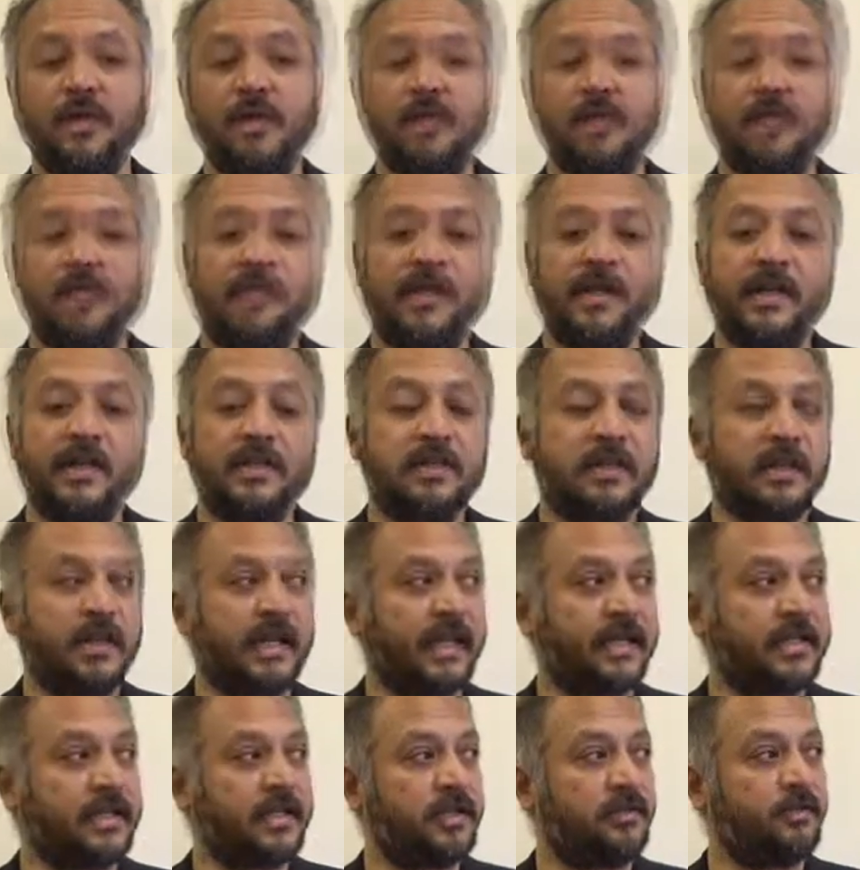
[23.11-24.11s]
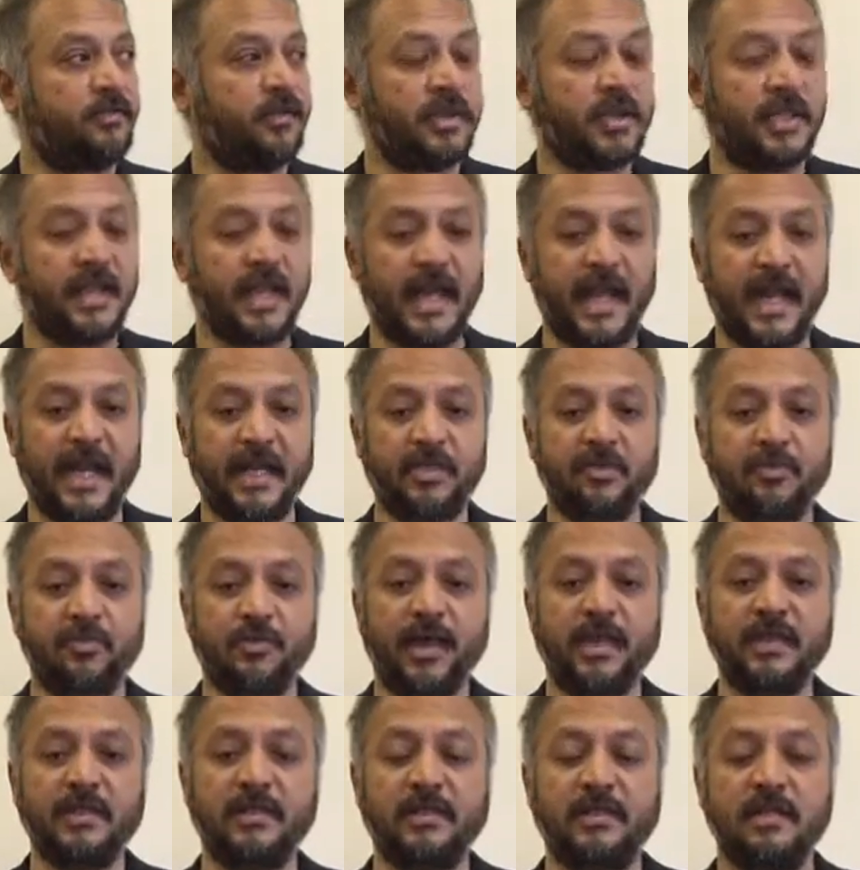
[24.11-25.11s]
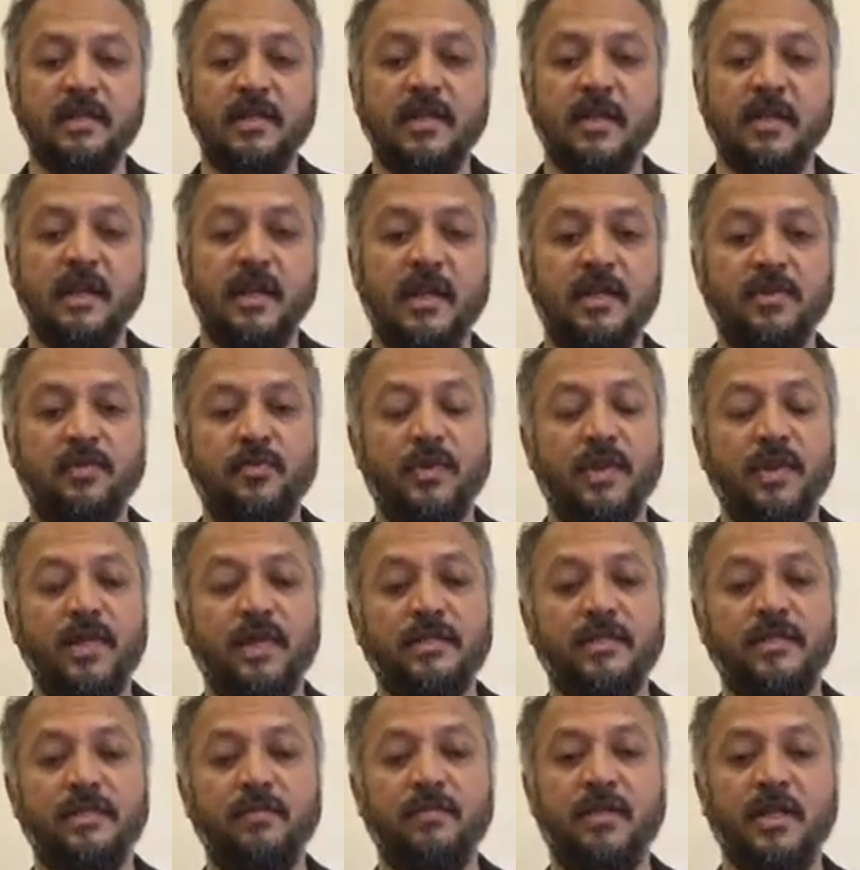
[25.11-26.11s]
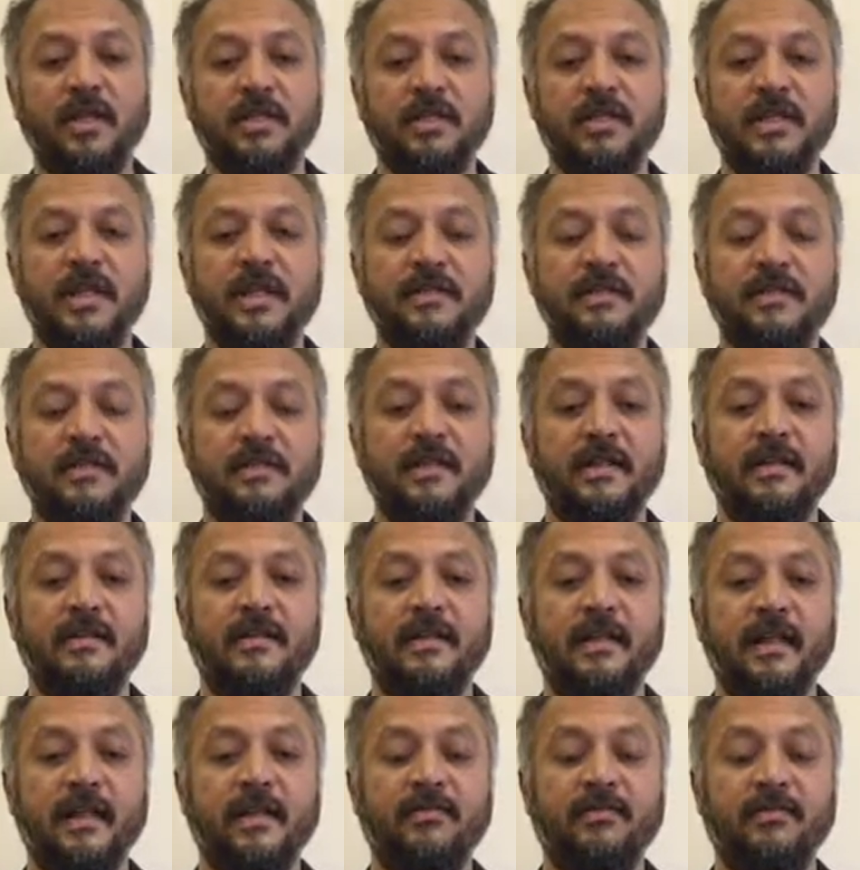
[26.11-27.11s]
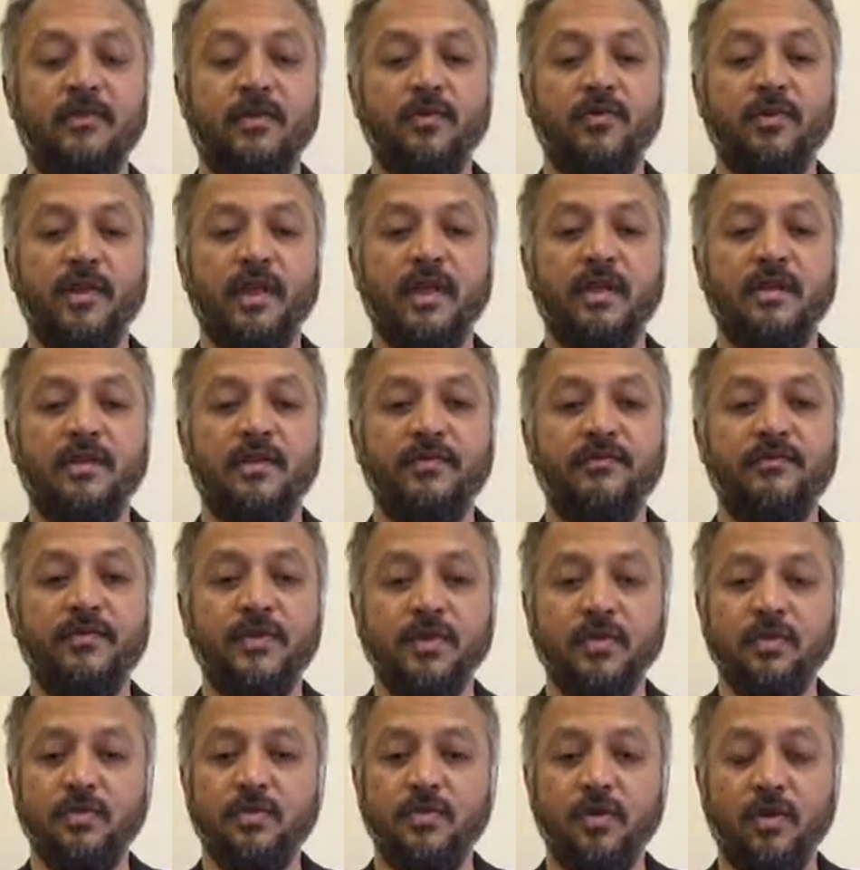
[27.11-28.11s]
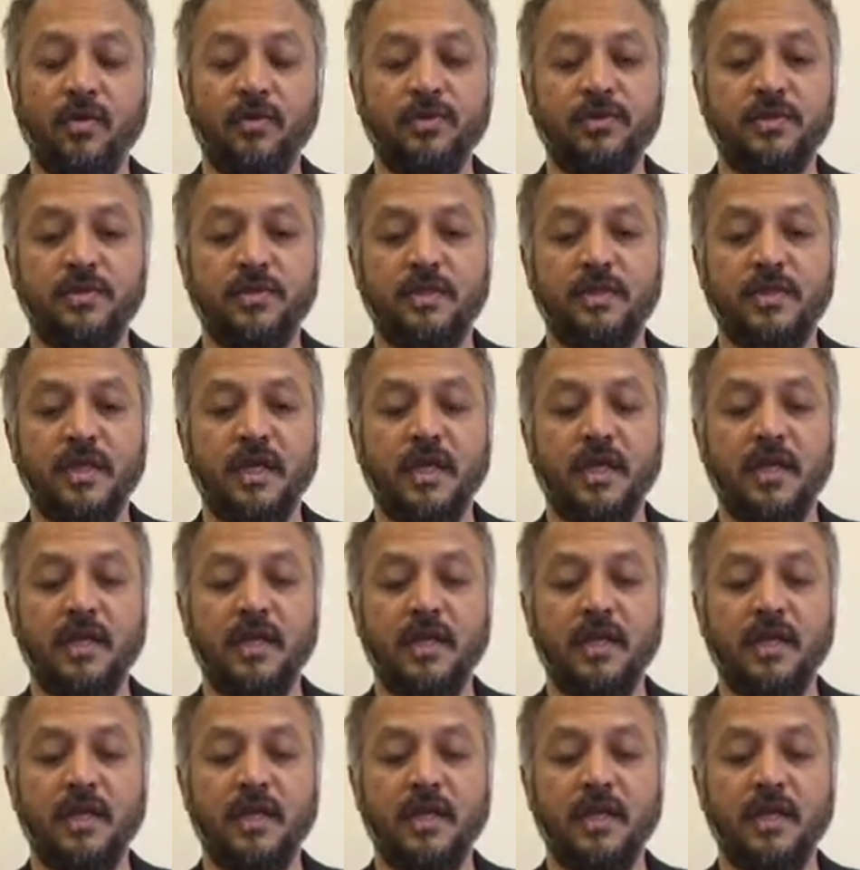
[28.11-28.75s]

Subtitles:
Also, it is connected with the X-rays as well as the blood test, and therefore we can review those